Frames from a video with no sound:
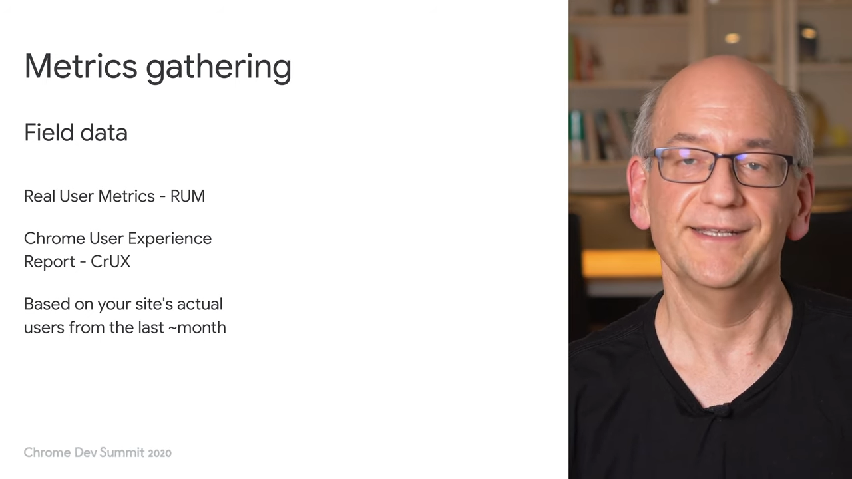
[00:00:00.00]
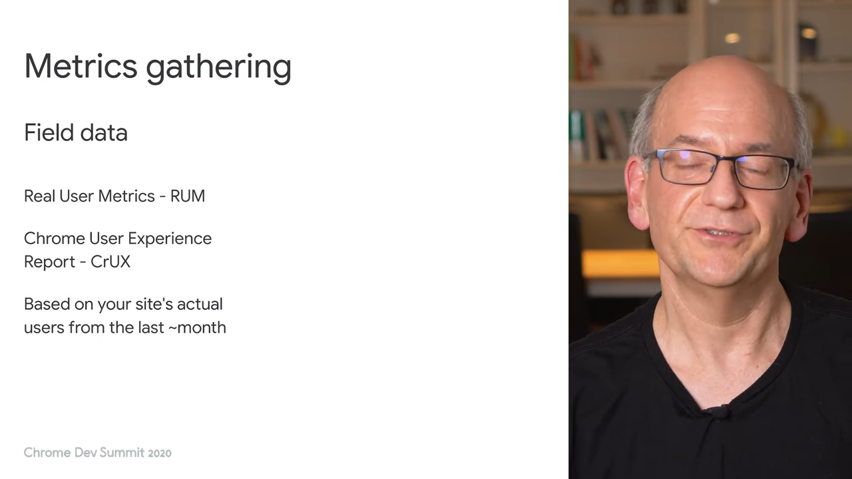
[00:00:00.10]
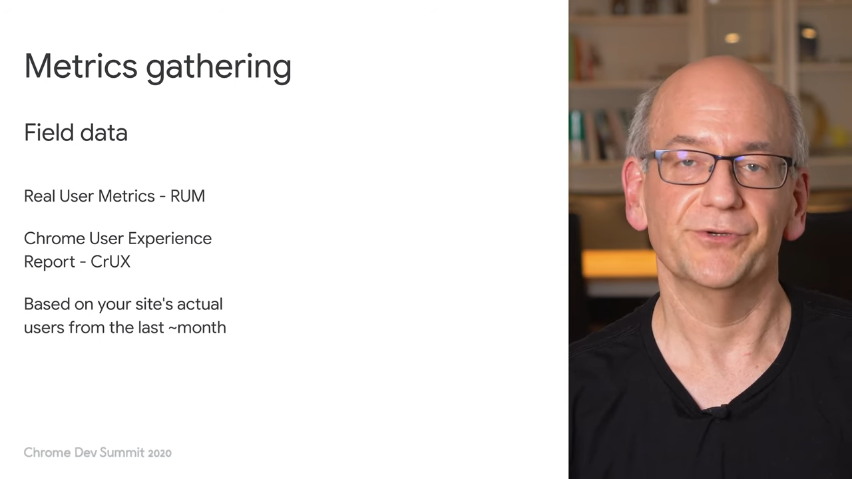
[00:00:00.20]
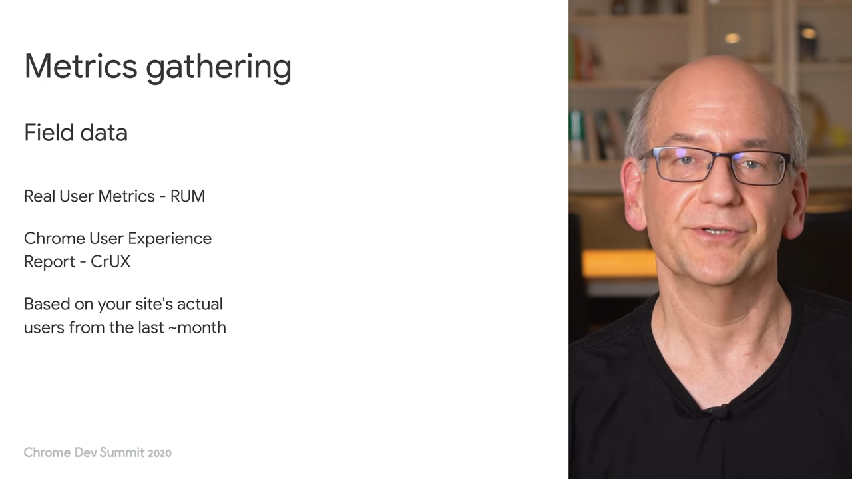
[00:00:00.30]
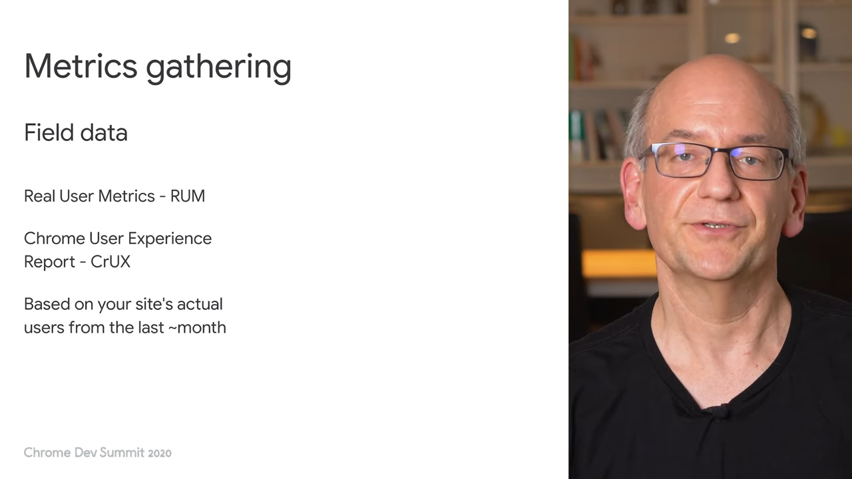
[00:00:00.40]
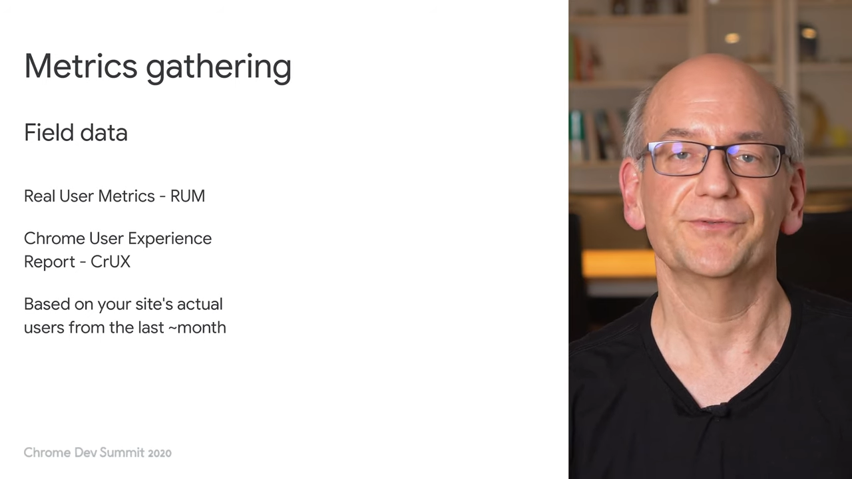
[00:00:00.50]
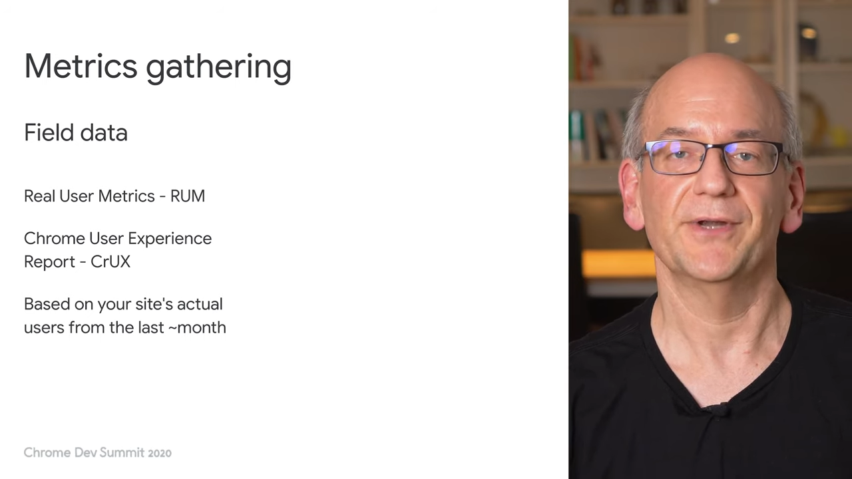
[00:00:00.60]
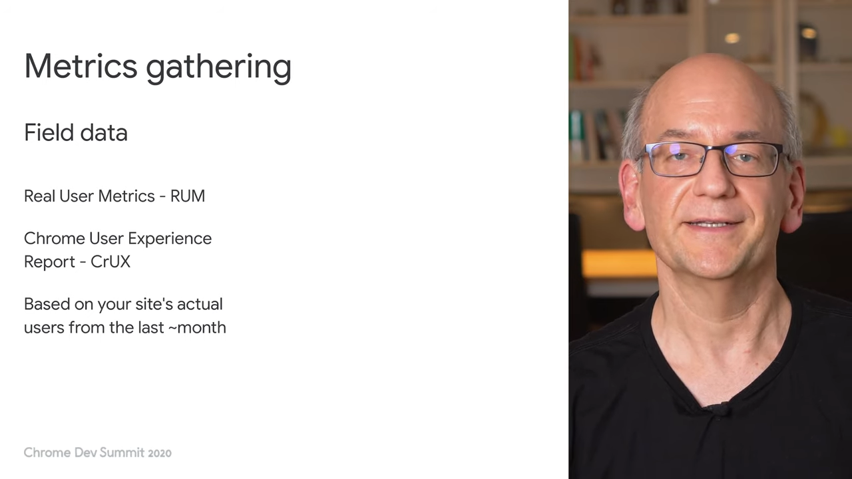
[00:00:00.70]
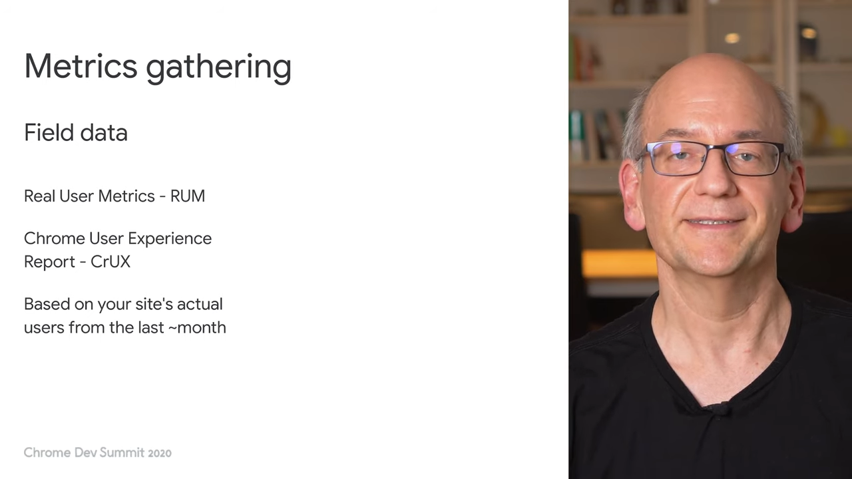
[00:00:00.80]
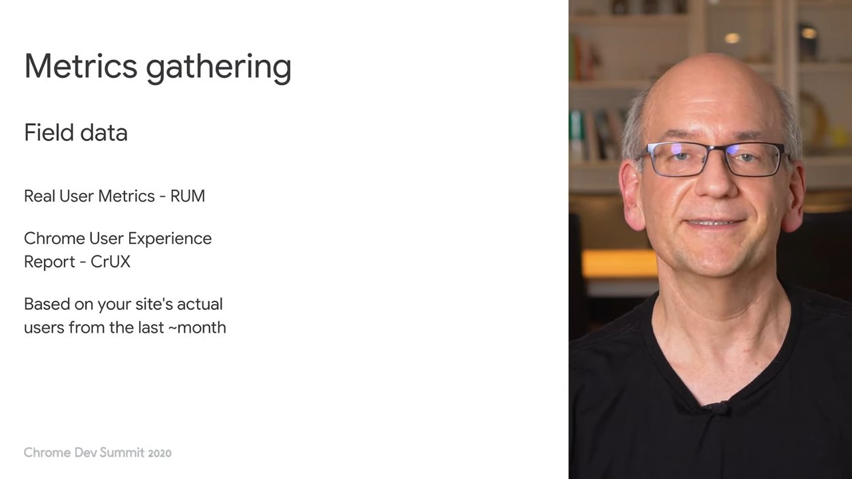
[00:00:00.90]
in short,
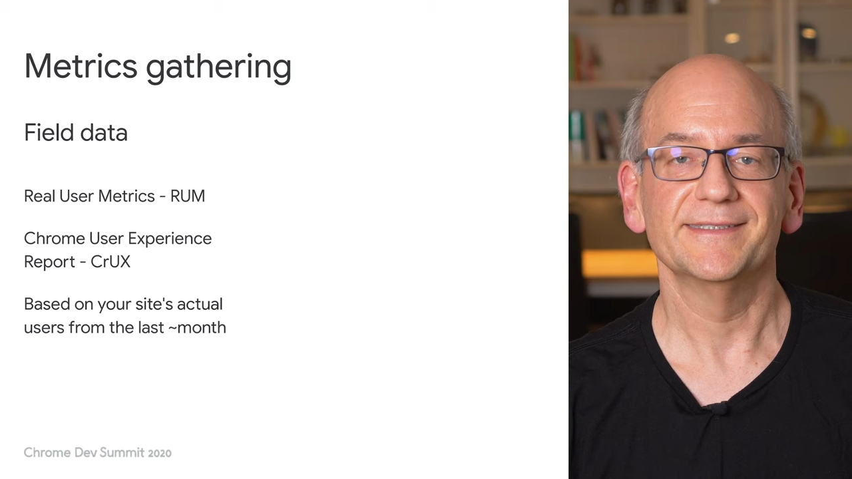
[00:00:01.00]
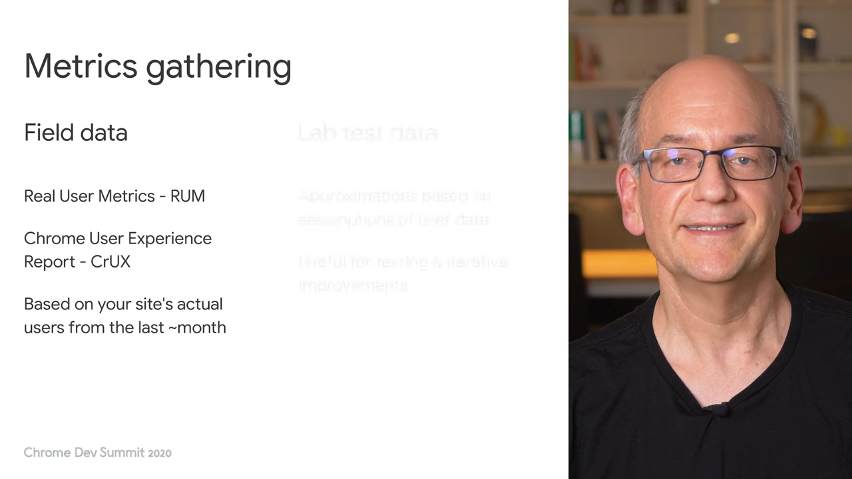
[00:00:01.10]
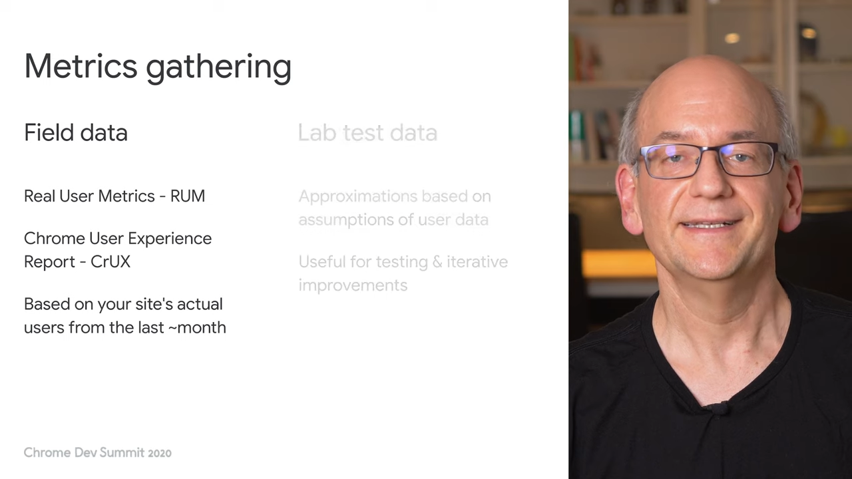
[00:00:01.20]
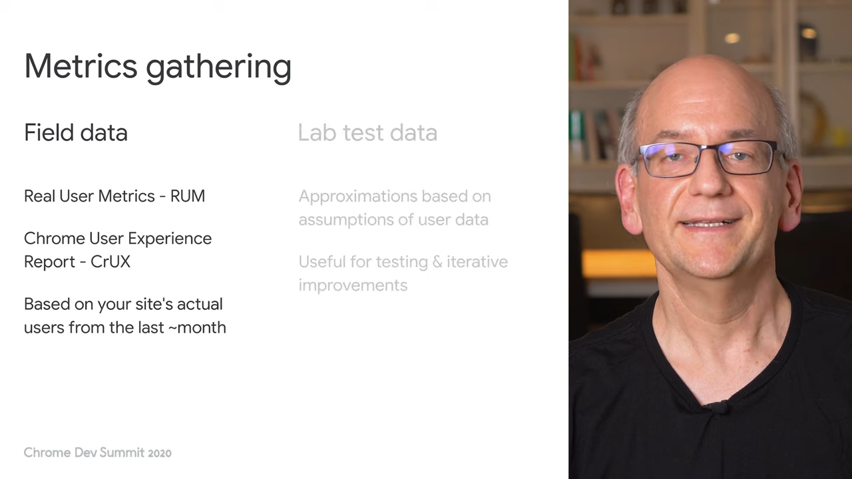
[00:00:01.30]
CrUX.